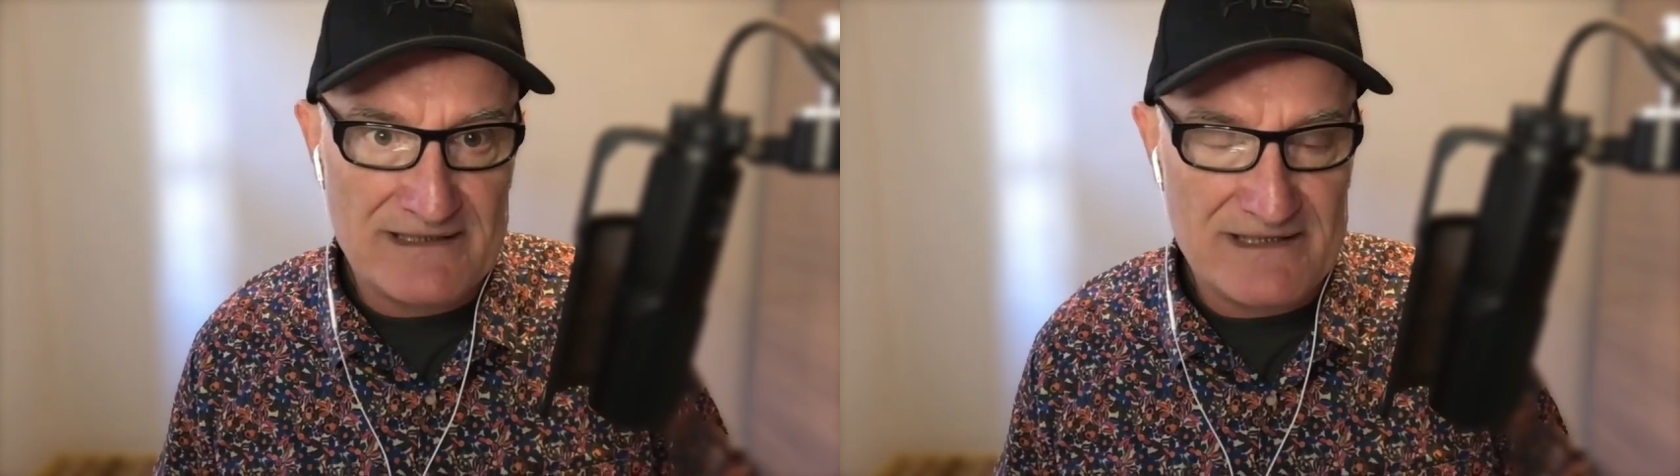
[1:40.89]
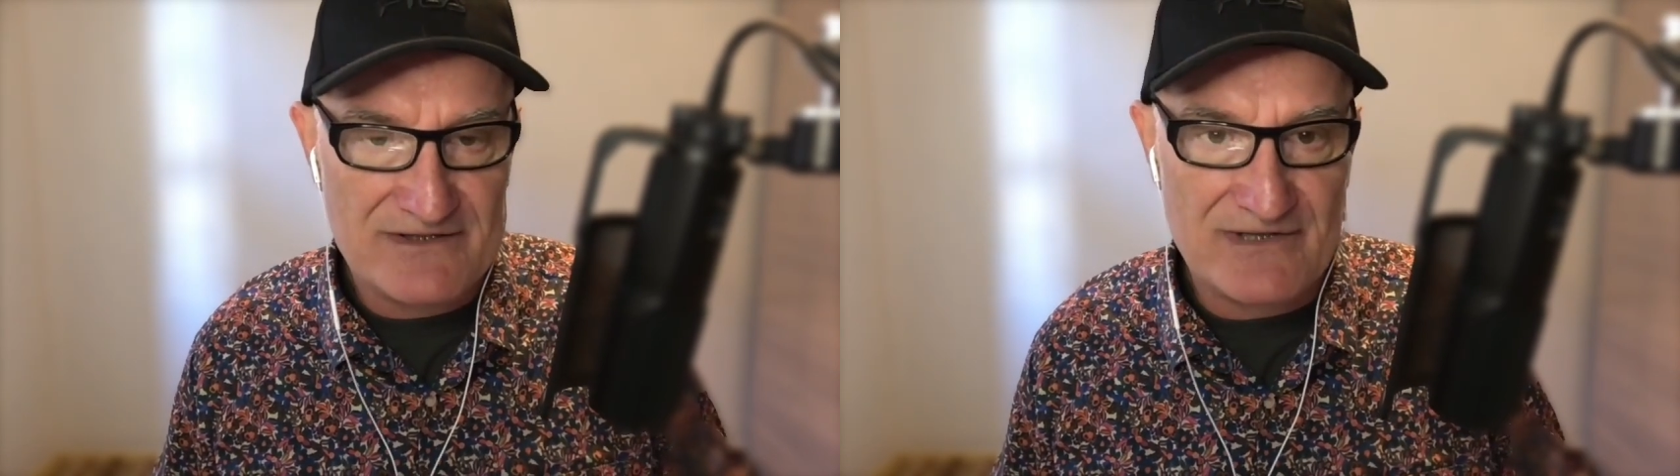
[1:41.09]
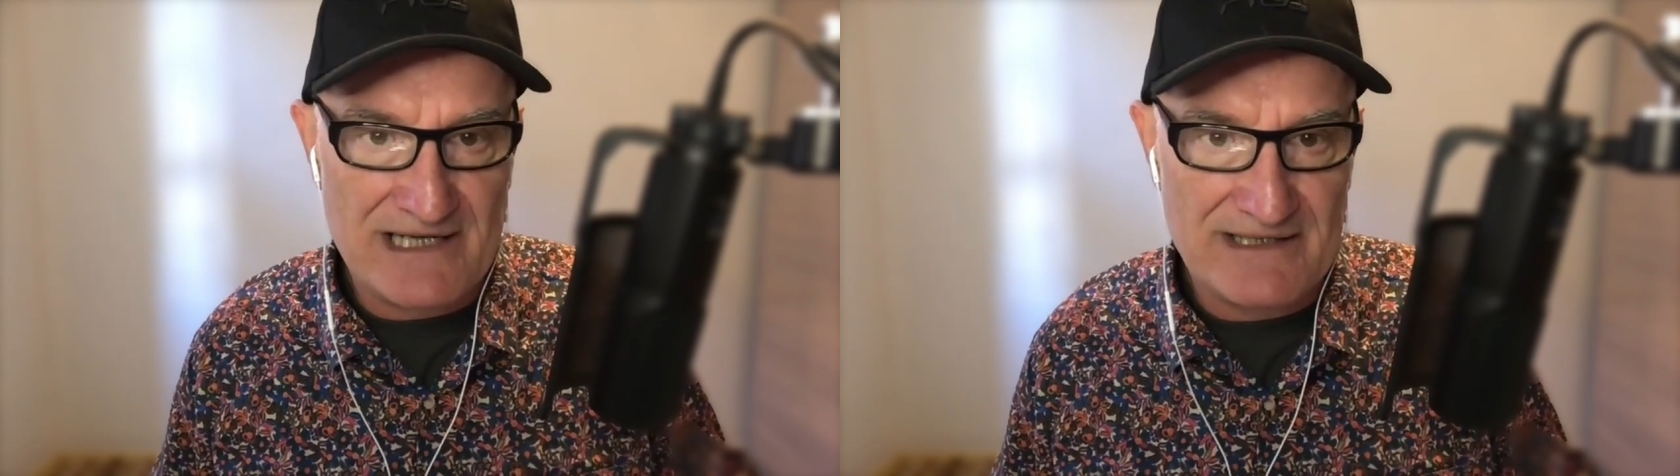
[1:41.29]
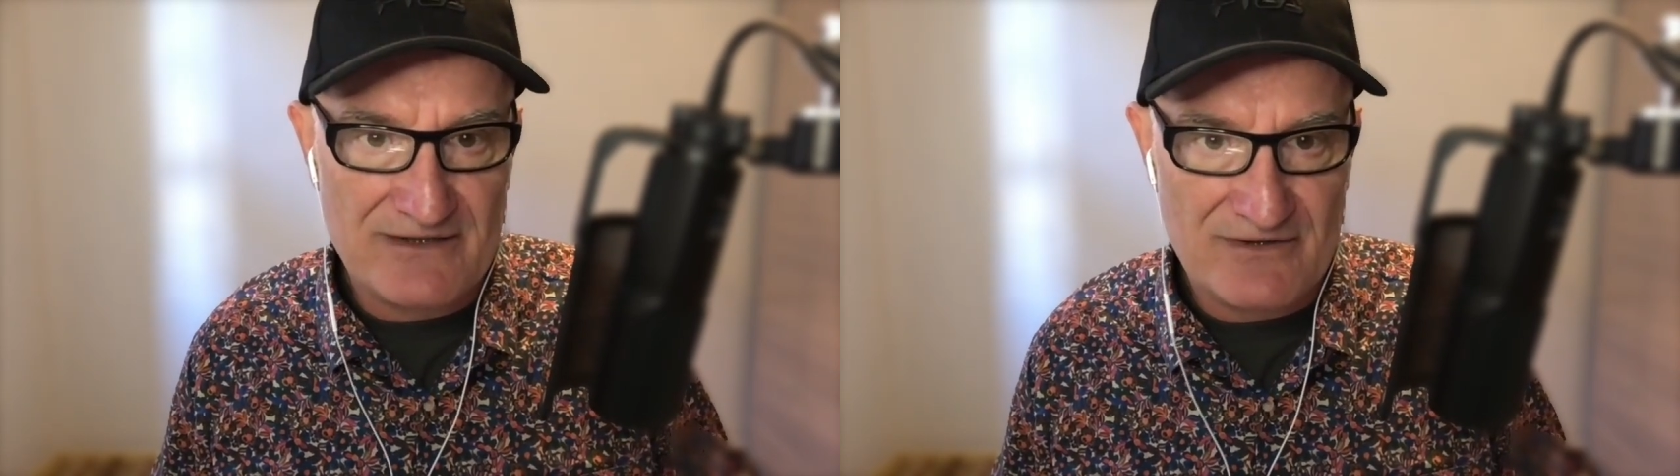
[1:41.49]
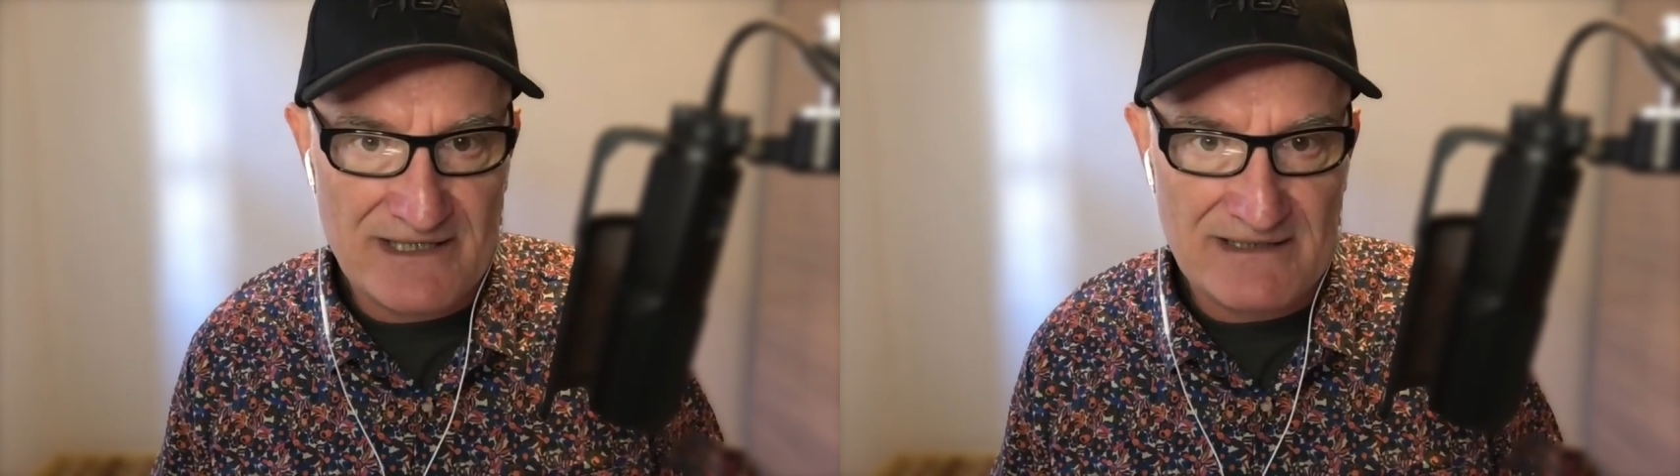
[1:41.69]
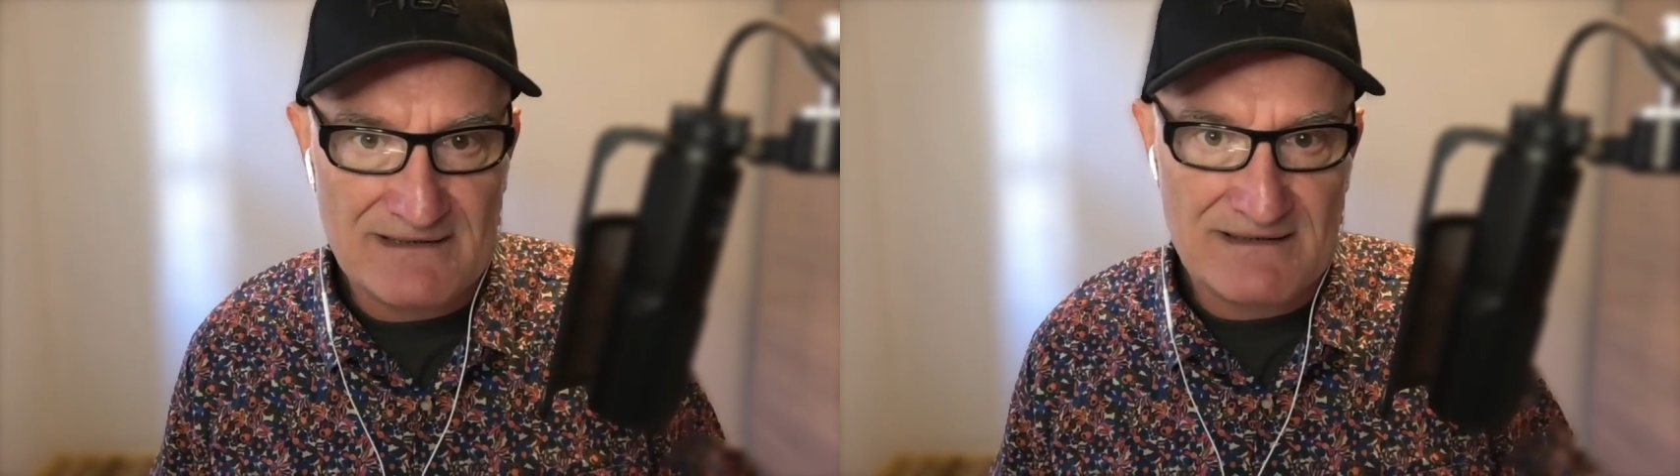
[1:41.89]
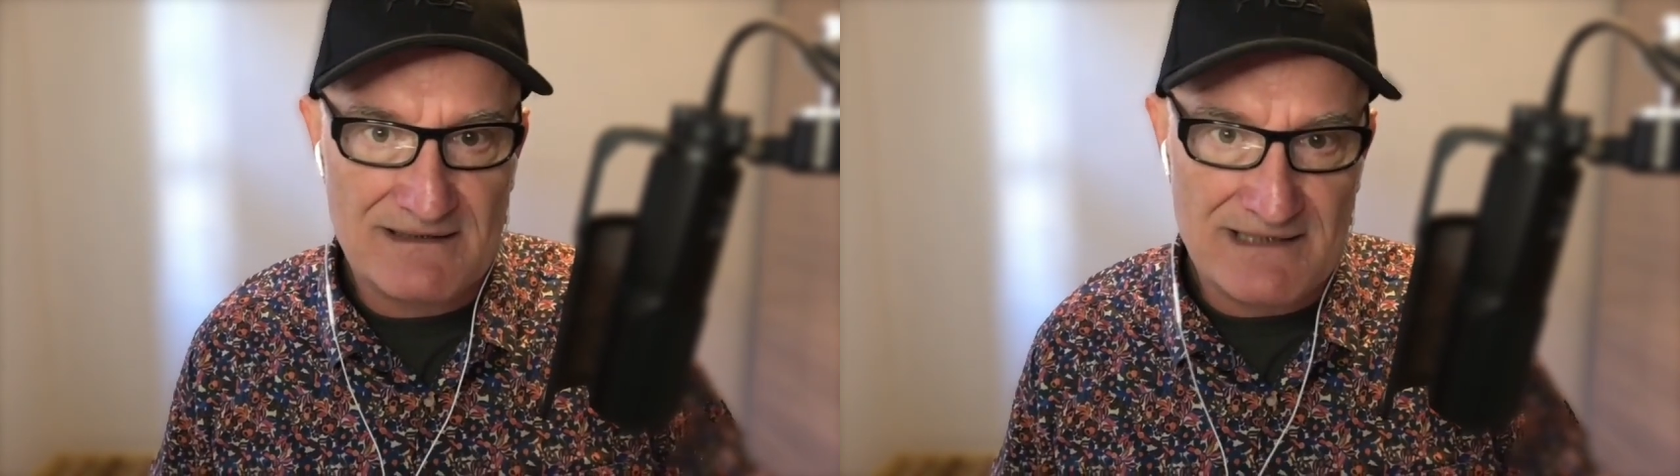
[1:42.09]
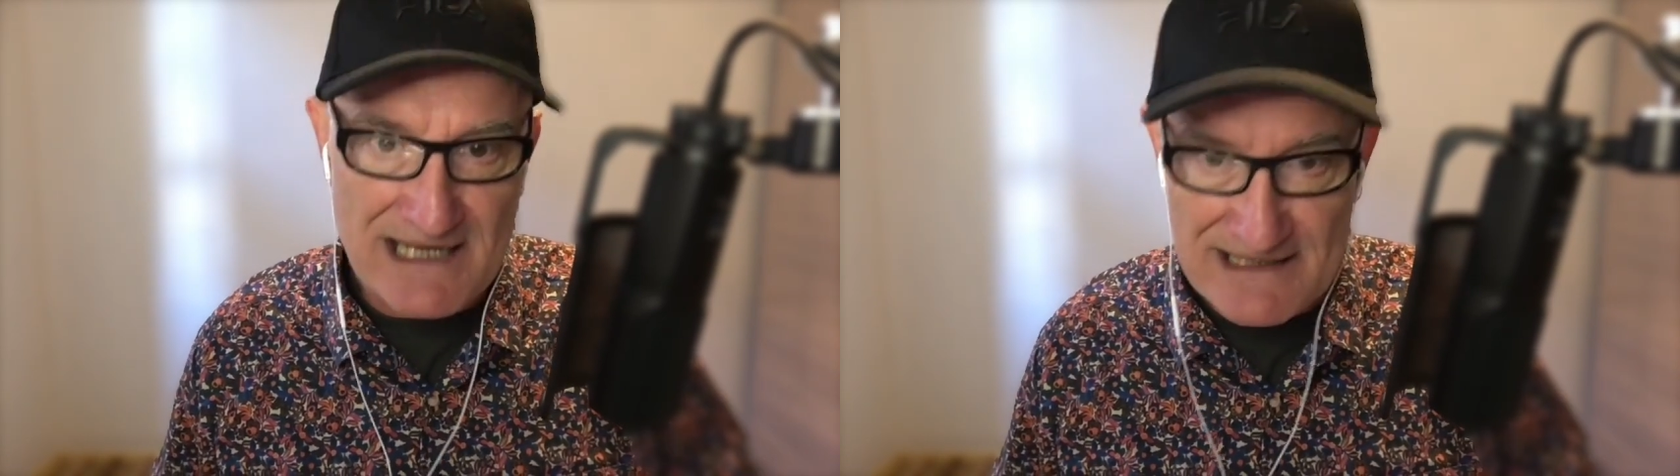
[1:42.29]
the Australian Greens
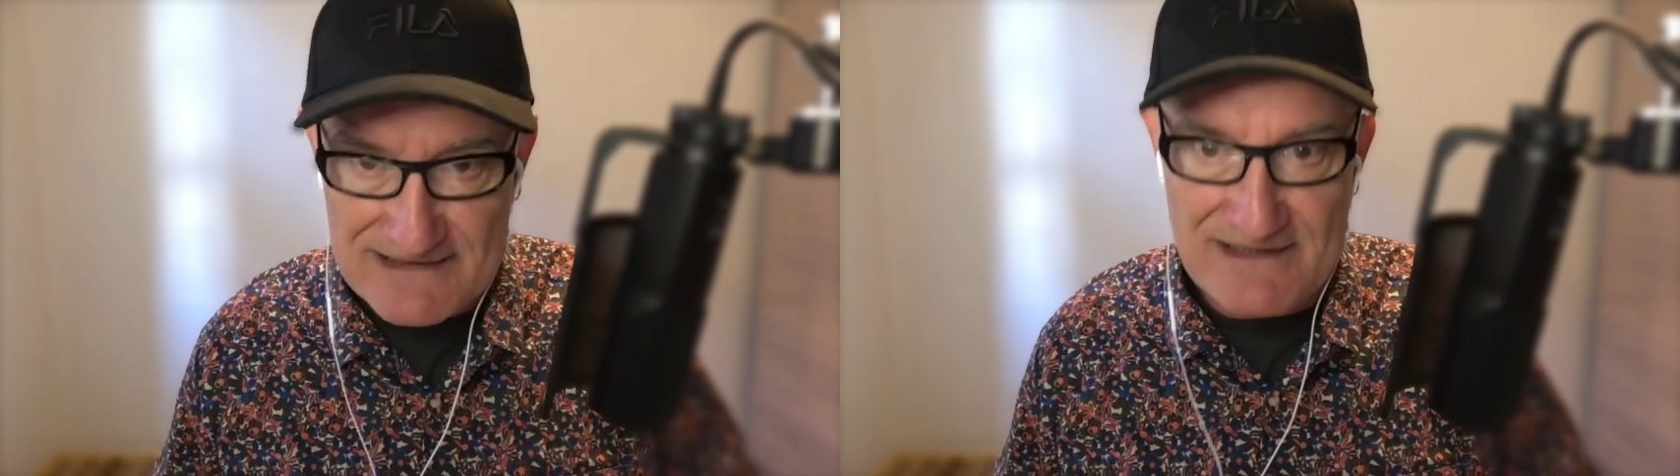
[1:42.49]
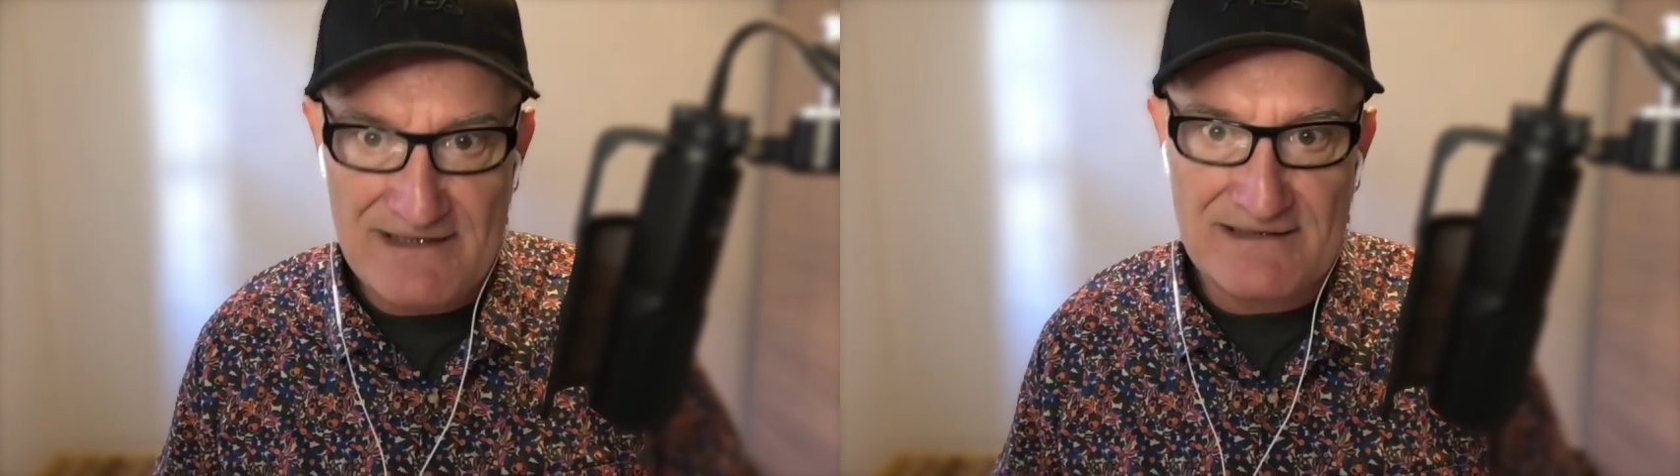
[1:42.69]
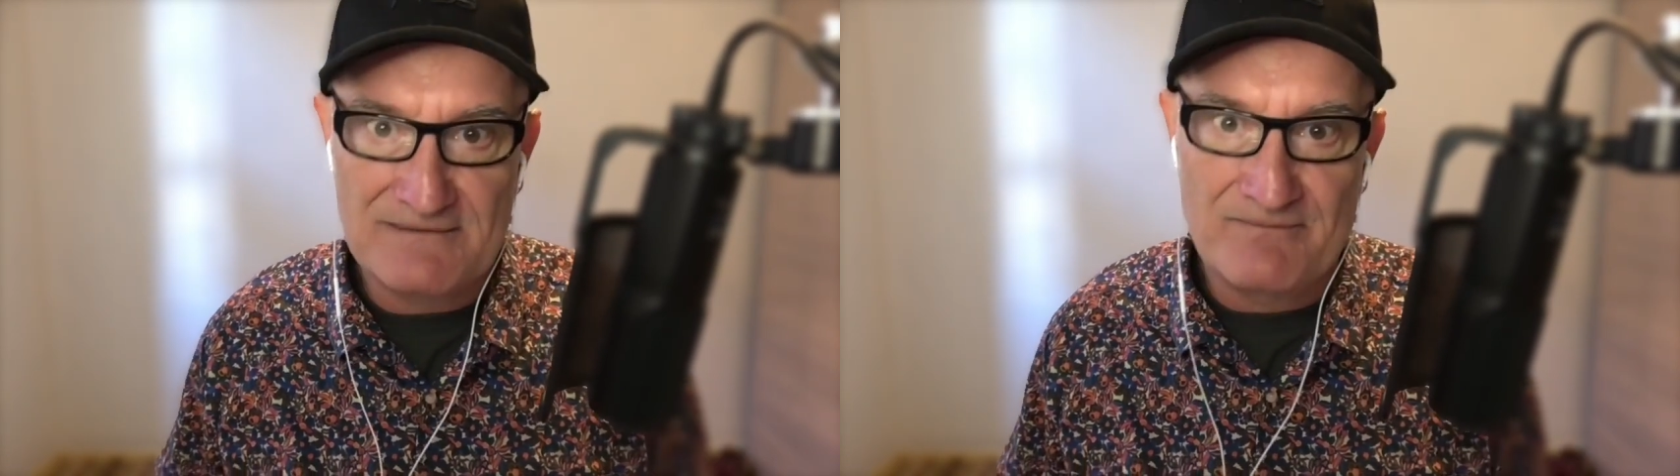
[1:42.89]
Nazis and